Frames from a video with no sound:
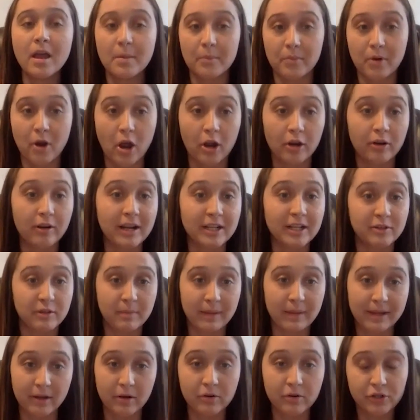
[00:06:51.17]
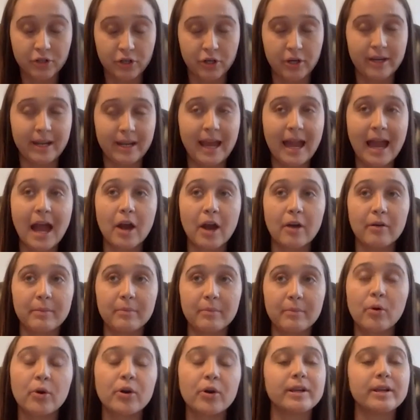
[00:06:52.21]
progress with my own journey, how
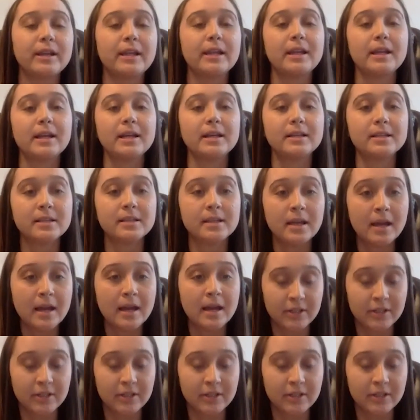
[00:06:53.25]
important it is